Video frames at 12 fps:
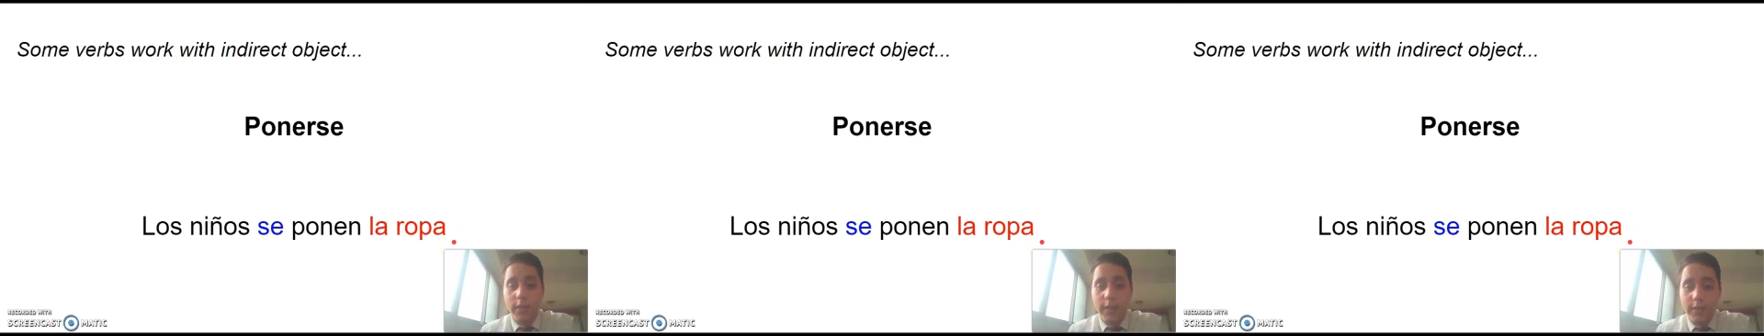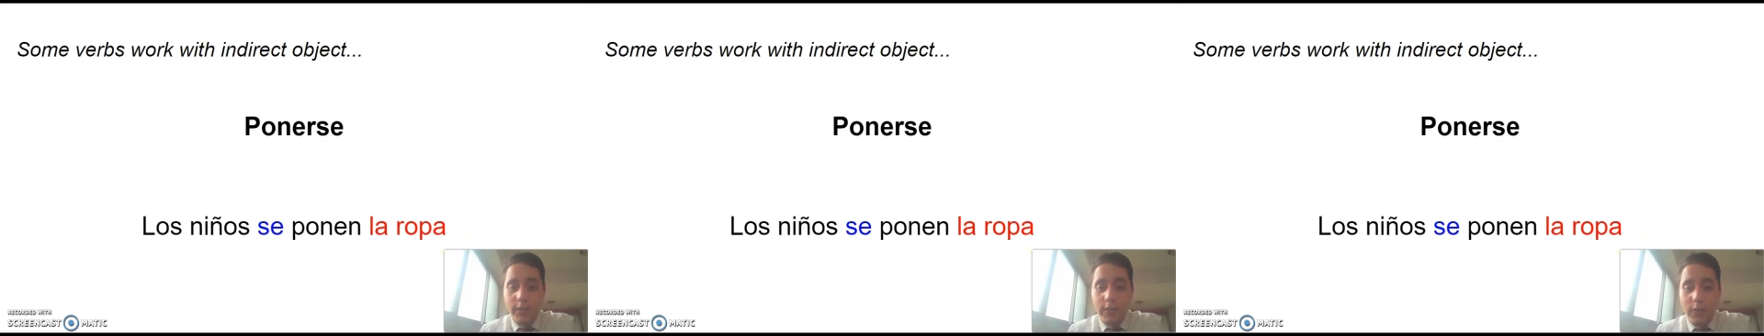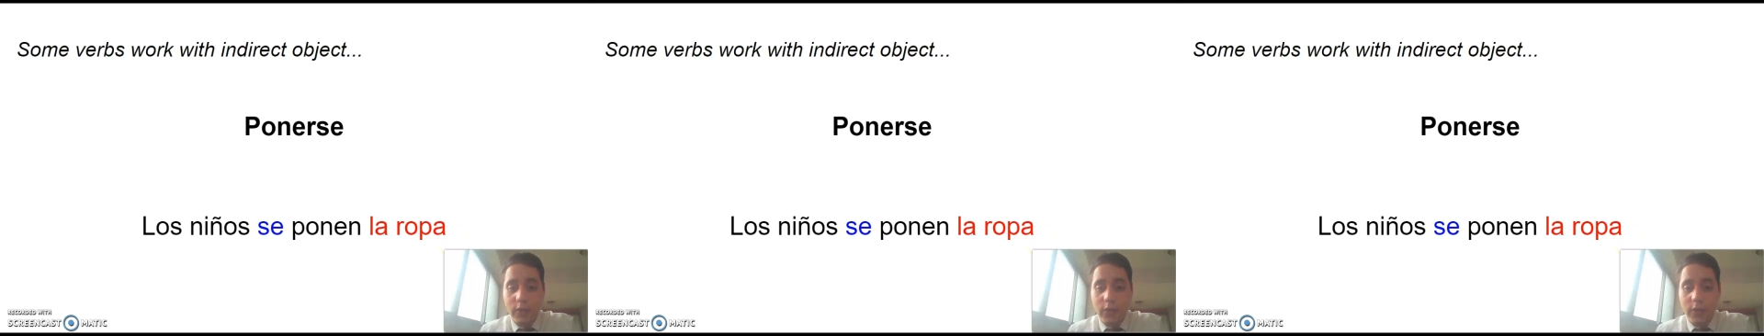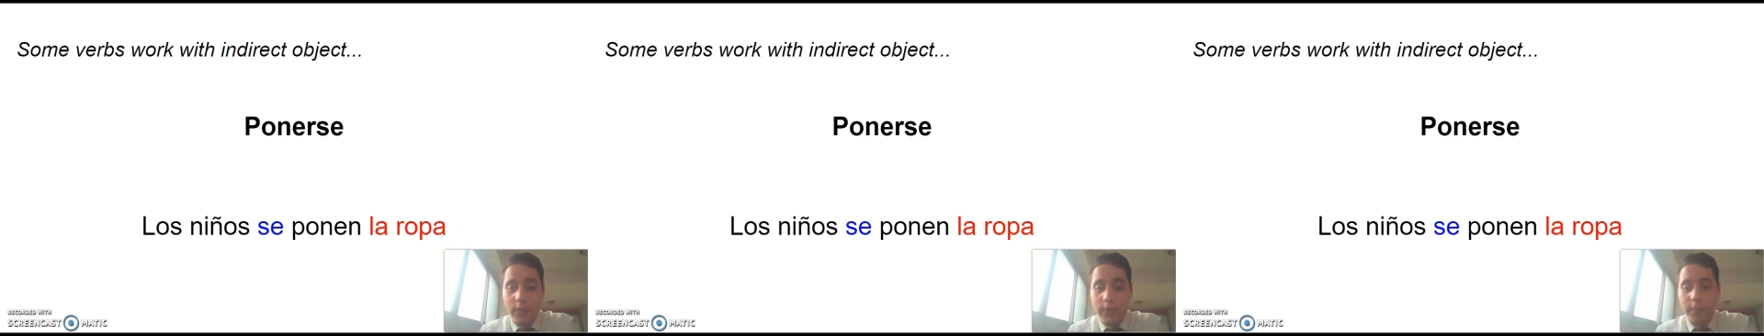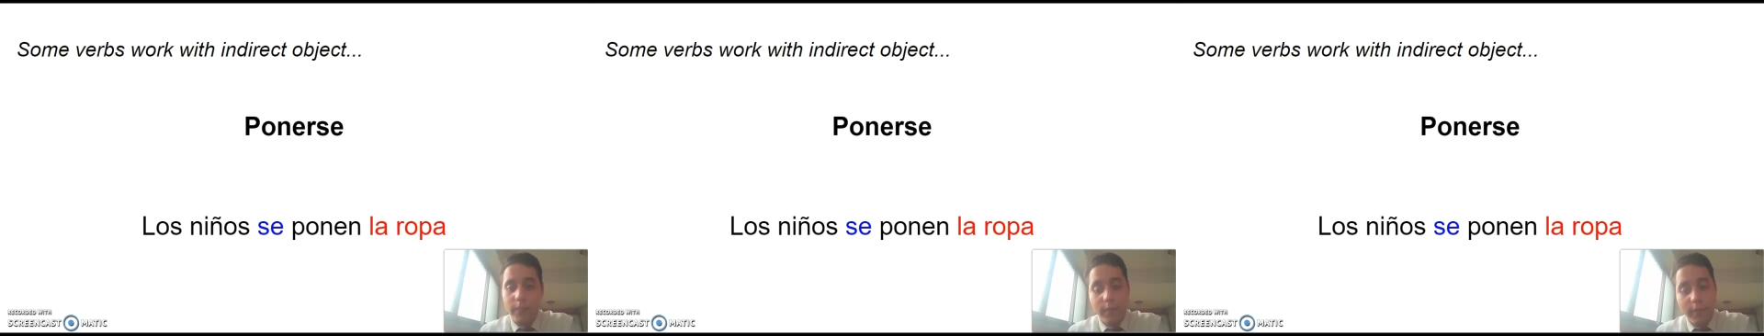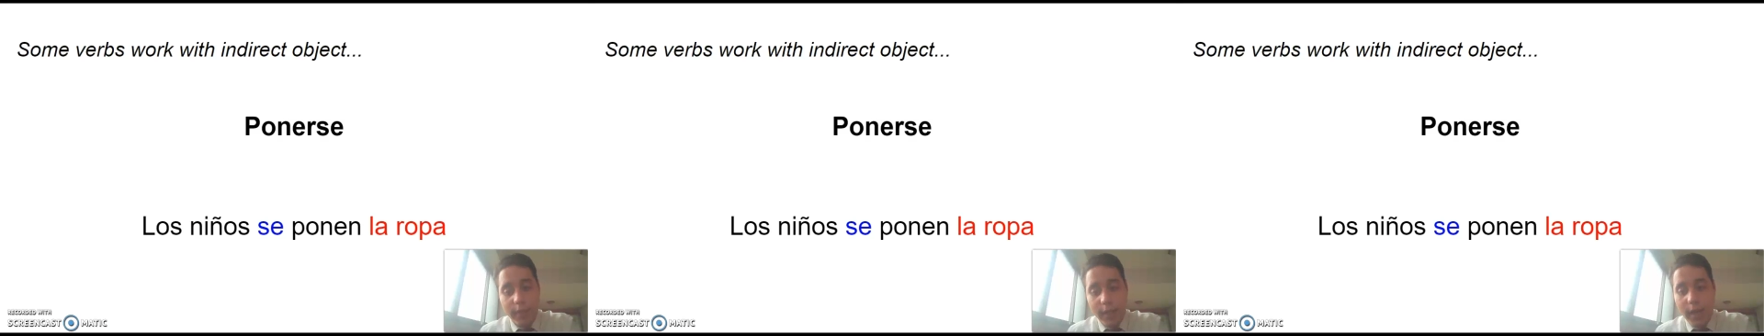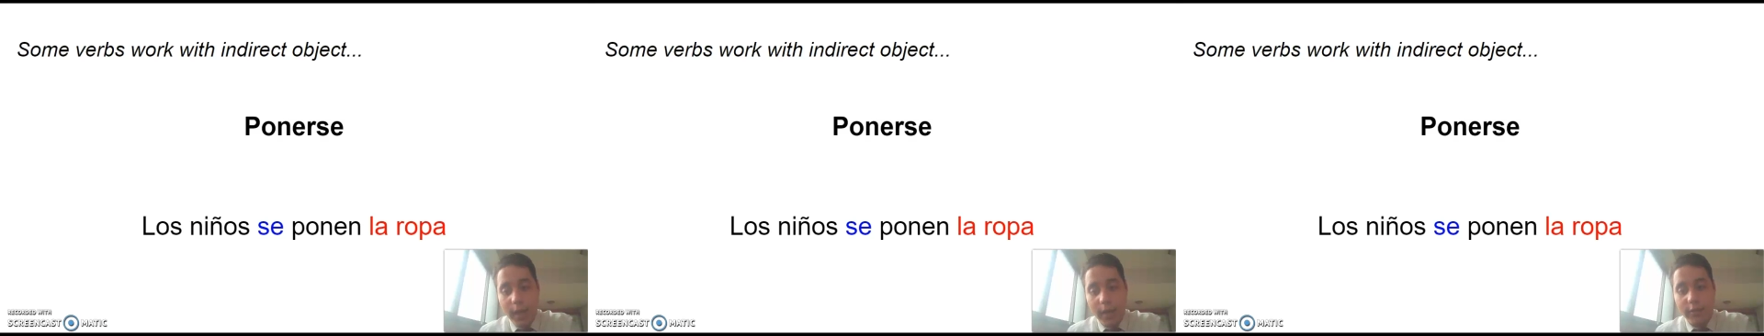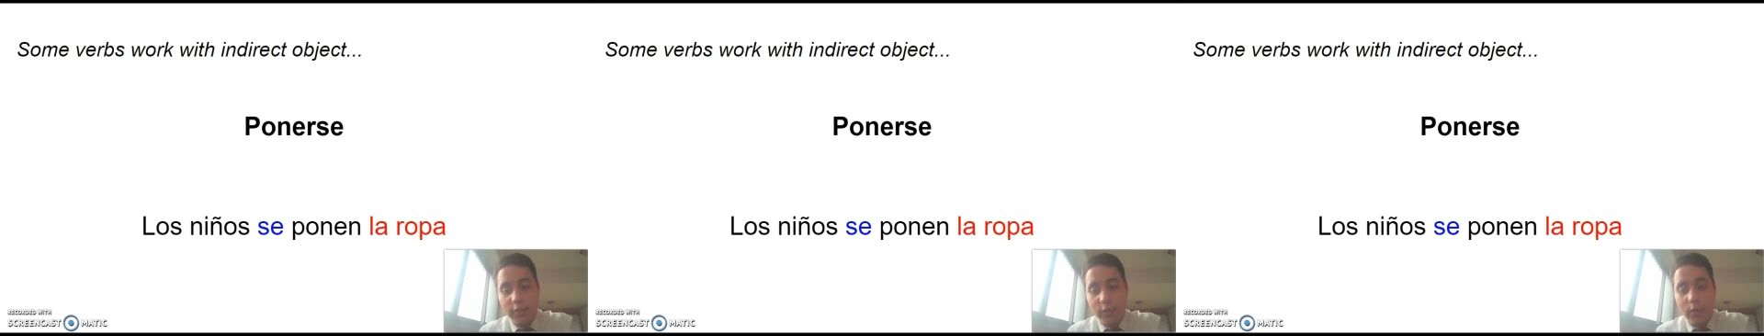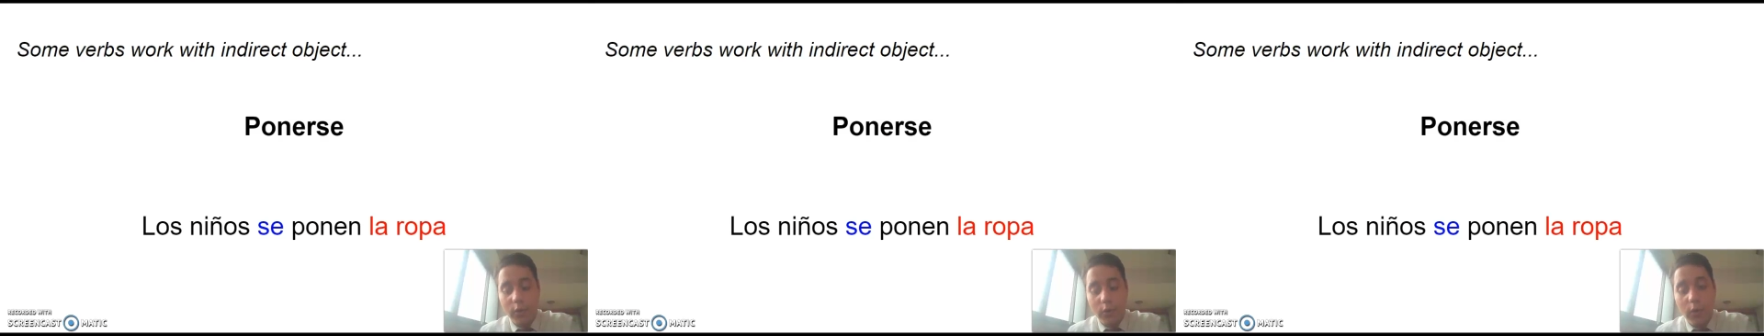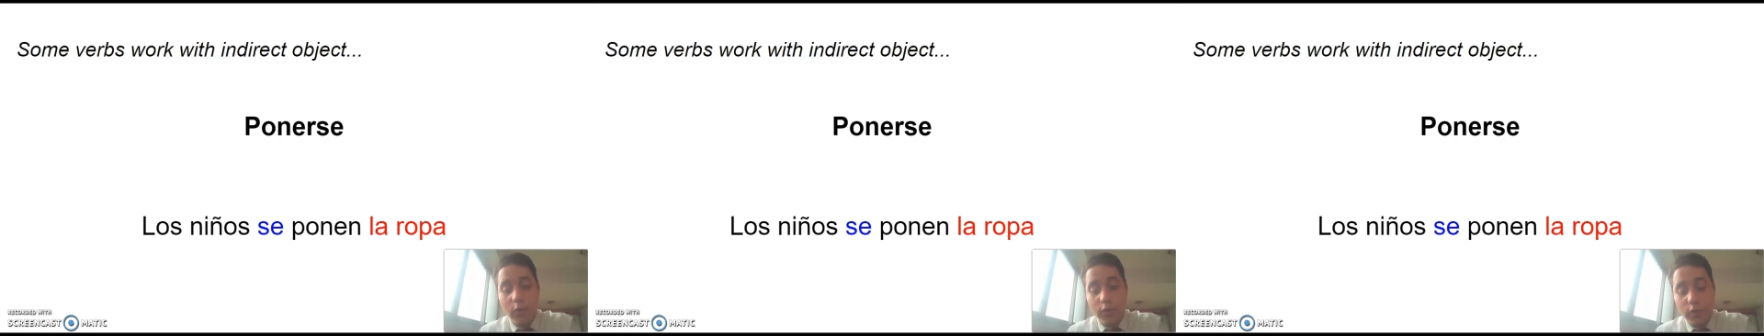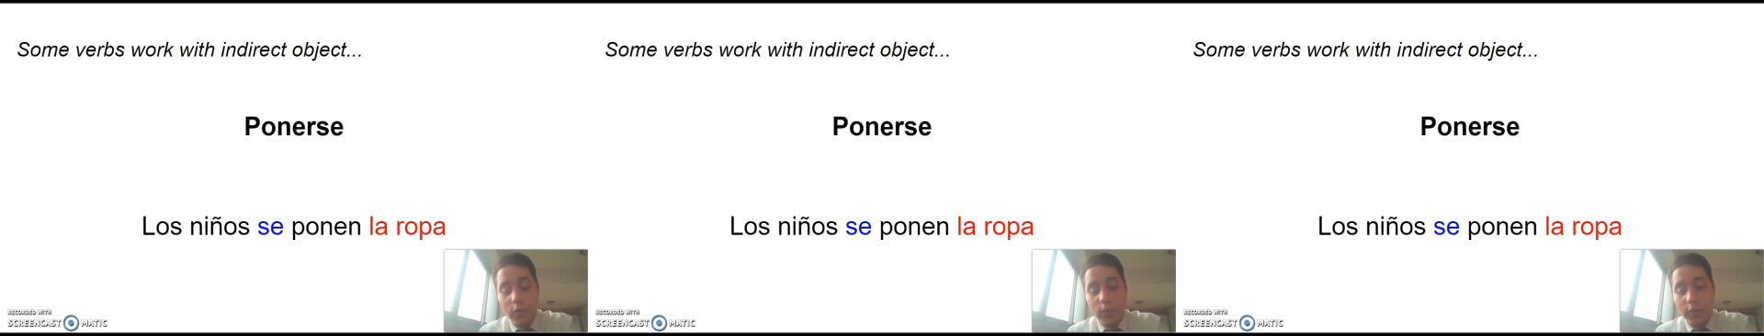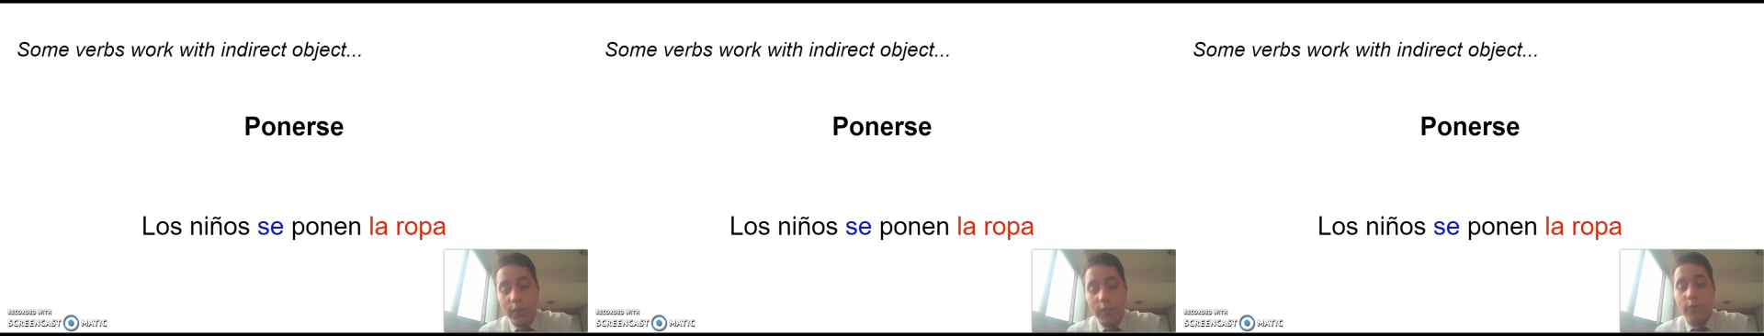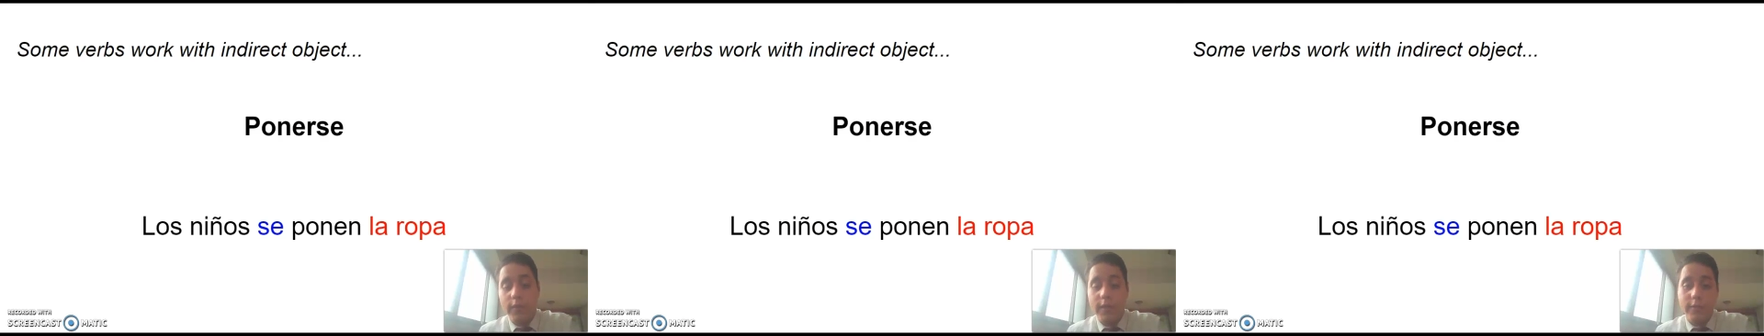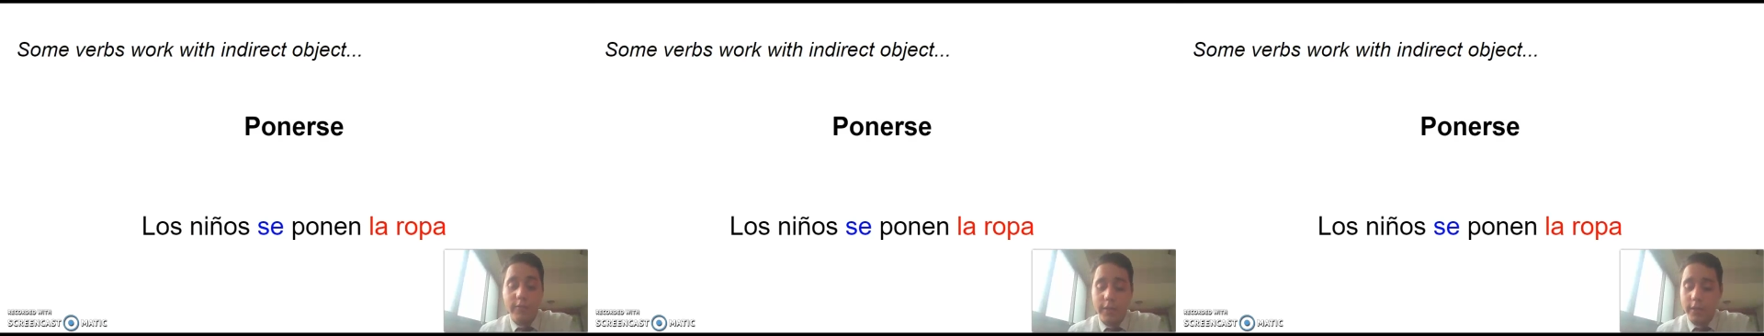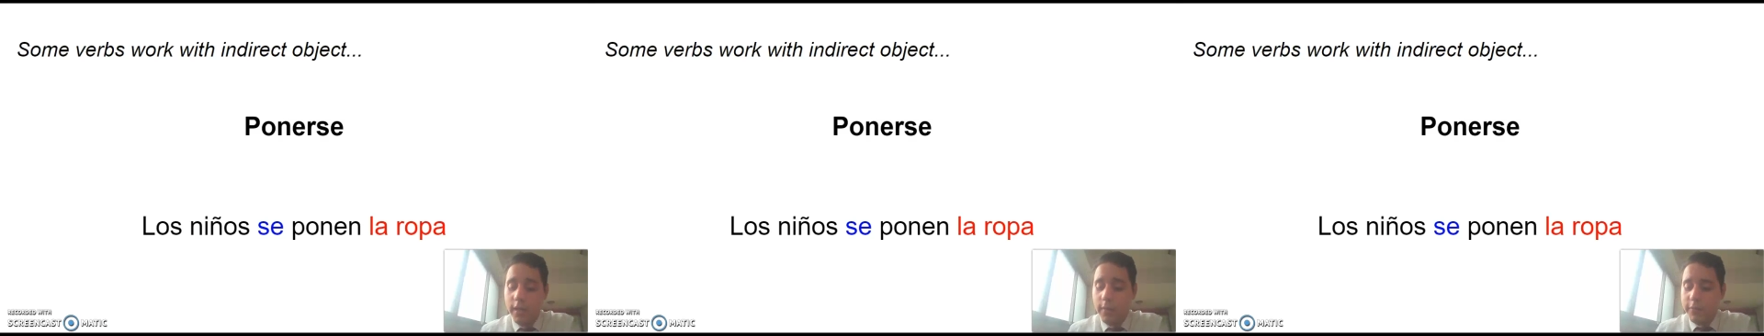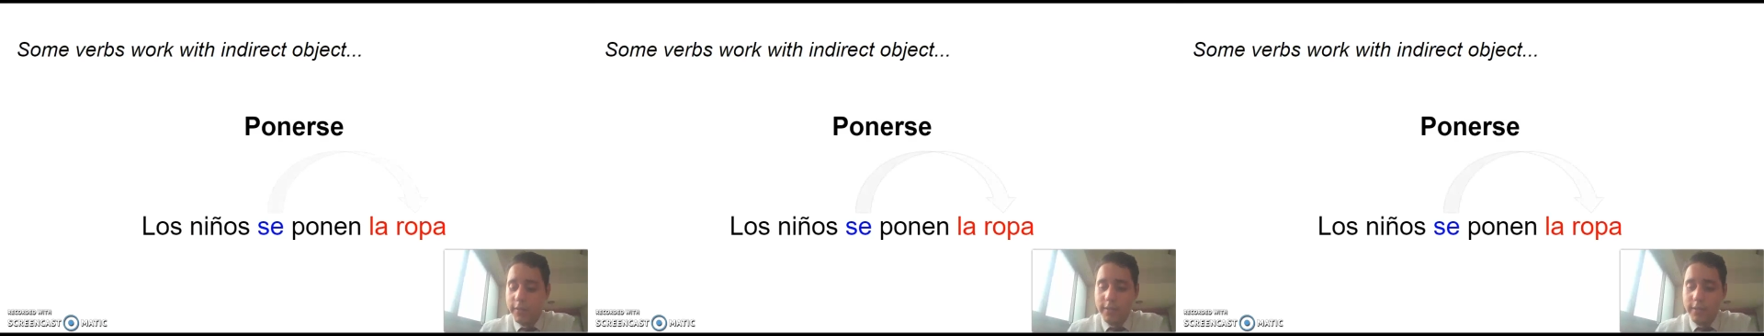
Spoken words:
So they actually also work with indirect objects.